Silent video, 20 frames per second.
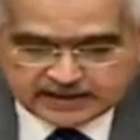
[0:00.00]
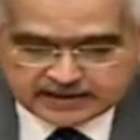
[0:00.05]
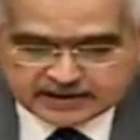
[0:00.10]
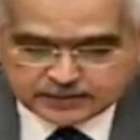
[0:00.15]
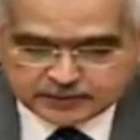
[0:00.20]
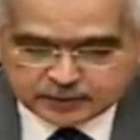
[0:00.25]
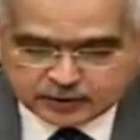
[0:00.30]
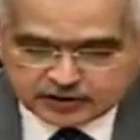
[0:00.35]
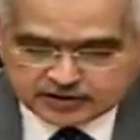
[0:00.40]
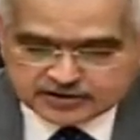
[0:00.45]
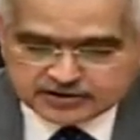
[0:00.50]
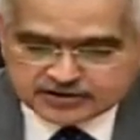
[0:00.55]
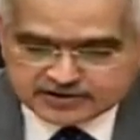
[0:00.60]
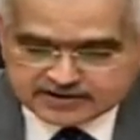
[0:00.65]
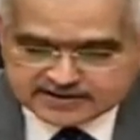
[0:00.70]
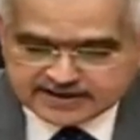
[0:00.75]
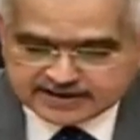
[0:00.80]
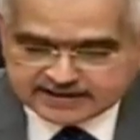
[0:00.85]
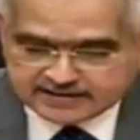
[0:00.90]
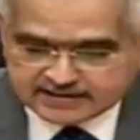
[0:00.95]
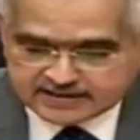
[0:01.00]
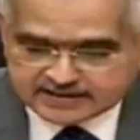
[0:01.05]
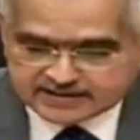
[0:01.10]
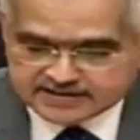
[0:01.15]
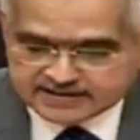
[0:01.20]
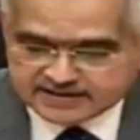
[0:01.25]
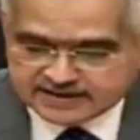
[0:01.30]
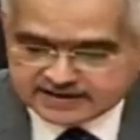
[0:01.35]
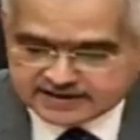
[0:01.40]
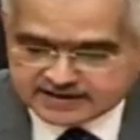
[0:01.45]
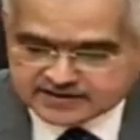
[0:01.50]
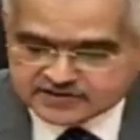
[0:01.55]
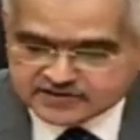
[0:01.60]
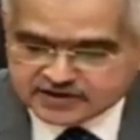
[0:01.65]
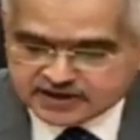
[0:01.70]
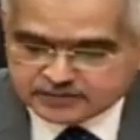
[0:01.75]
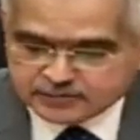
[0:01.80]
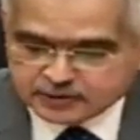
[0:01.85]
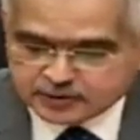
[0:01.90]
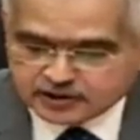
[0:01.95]
In the production sectors,
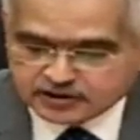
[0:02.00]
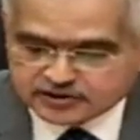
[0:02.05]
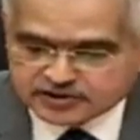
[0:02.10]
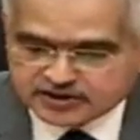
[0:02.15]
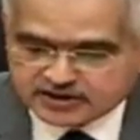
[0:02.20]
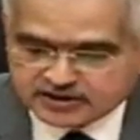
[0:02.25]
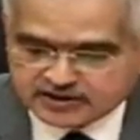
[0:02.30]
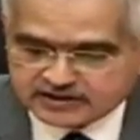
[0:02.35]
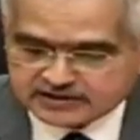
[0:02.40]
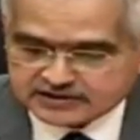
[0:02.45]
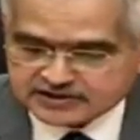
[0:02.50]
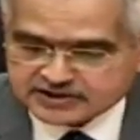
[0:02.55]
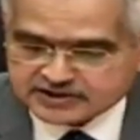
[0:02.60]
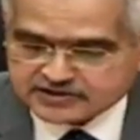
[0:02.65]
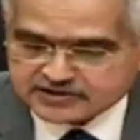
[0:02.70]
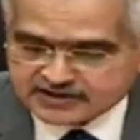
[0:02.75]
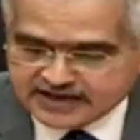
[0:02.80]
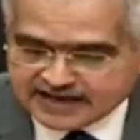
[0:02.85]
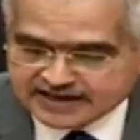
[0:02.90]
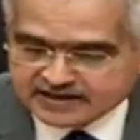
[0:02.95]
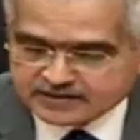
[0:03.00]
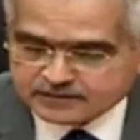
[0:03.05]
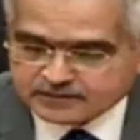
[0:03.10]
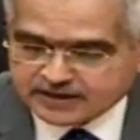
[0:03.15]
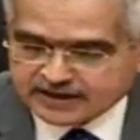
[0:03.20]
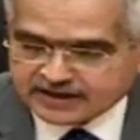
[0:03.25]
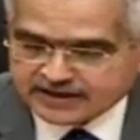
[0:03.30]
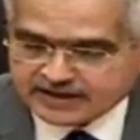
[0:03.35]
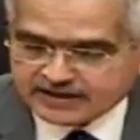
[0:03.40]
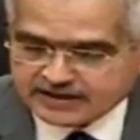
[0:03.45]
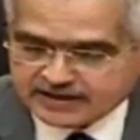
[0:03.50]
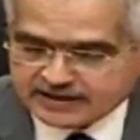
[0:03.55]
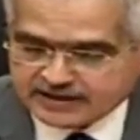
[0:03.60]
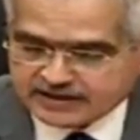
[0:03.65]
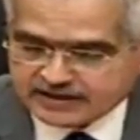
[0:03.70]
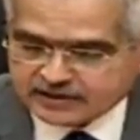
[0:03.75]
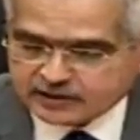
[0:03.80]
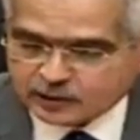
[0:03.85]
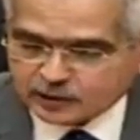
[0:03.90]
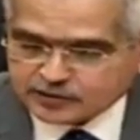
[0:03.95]
industrial production shrank by
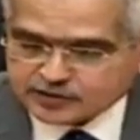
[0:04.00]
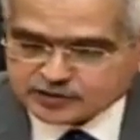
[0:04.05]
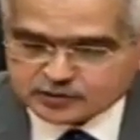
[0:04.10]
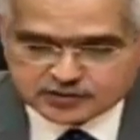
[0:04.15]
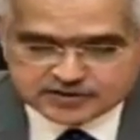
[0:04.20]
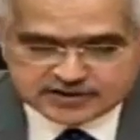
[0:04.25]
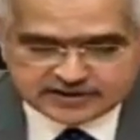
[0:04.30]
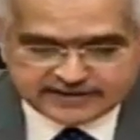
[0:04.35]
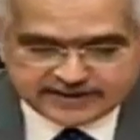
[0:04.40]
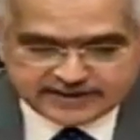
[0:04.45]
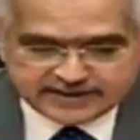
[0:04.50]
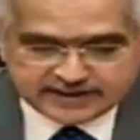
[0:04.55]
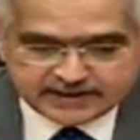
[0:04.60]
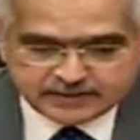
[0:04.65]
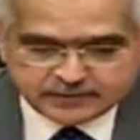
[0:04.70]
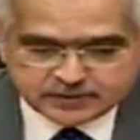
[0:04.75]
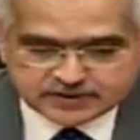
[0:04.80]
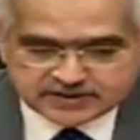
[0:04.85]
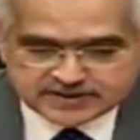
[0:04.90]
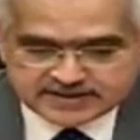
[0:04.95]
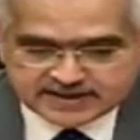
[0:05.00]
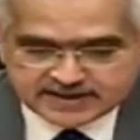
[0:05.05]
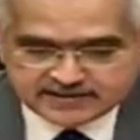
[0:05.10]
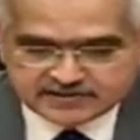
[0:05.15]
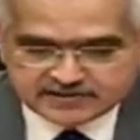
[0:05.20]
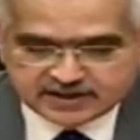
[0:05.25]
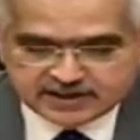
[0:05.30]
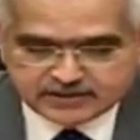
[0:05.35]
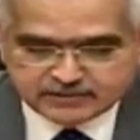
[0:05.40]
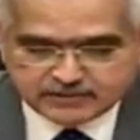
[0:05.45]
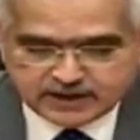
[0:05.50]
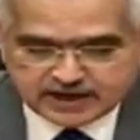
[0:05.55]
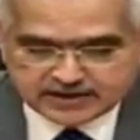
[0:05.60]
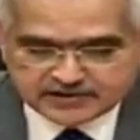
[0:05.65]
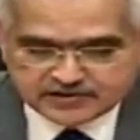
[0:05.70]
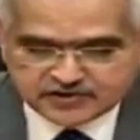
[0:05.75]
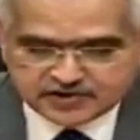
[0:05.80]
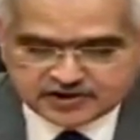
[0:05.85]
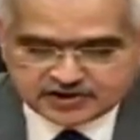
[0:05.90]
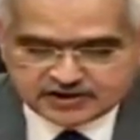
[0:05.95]
close to 17% in
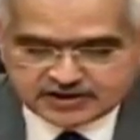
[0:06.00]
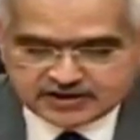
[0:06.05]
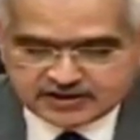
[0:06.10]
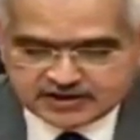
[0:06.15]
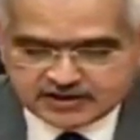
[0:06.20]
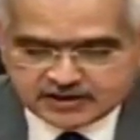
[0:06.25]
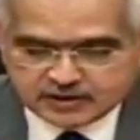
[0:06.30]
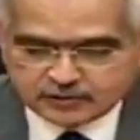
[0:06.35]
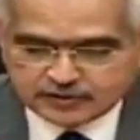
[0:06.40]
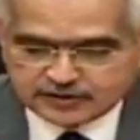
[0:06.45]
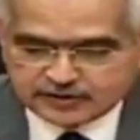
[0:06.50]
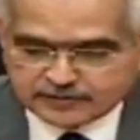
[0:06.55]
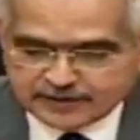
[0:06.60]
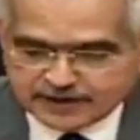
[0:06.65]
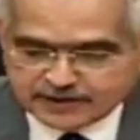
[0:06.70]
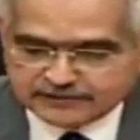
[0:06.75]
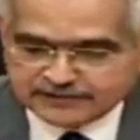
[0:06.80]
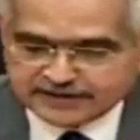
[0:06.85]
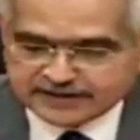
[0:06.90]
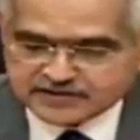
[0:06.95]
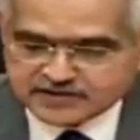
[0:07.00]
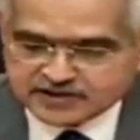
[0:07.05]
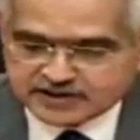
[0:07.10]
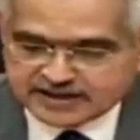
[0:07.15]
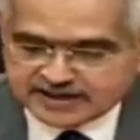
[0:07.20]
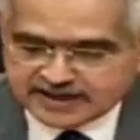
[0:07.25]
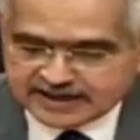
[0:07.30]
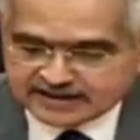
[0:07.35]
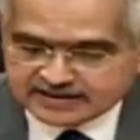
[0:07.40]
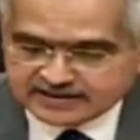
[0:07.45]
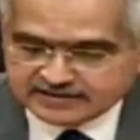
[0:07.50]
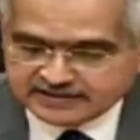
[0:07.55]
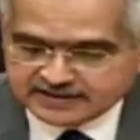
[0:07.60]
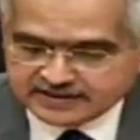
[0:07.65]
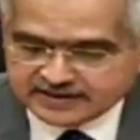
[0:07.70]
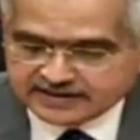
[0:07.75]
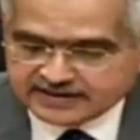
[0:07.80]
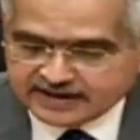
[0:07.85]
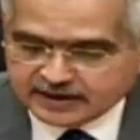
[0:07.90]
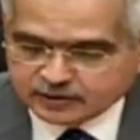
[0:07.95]
March, with manufacturing
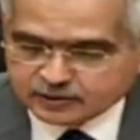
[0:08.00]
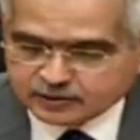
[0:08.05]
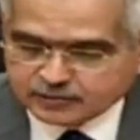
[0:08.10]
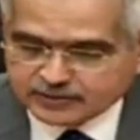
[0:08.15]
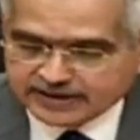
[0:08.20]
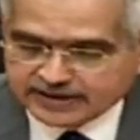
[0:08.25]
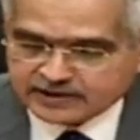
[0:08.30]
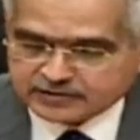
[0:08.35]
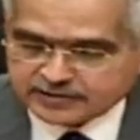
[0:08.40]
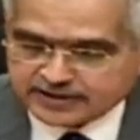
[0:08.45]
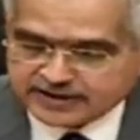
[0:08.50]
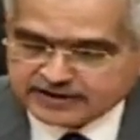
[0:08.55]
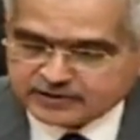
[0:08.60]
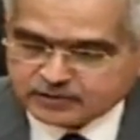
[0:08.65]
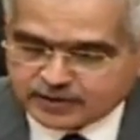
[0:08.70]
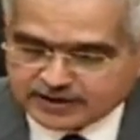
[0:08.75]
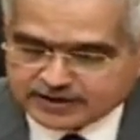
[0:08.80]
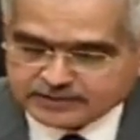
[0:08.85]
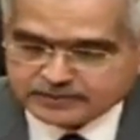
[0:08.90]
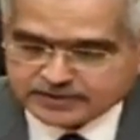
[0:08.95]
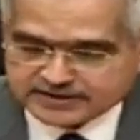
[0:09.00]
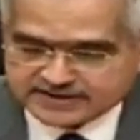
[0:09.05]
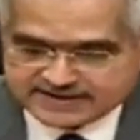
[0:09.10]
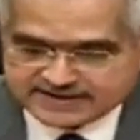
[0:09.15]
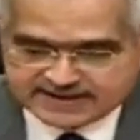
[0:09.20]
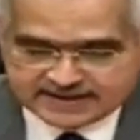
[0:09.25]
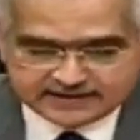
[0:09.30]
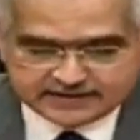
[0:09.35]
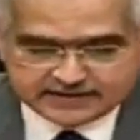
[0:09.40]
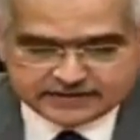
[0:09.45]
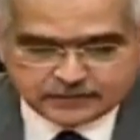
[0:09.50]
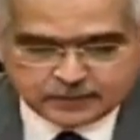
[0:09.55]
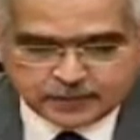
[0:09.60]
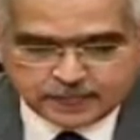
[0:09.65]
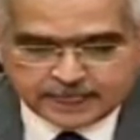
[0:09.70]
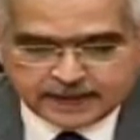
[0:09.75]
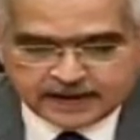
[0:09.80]
activity down by 21%.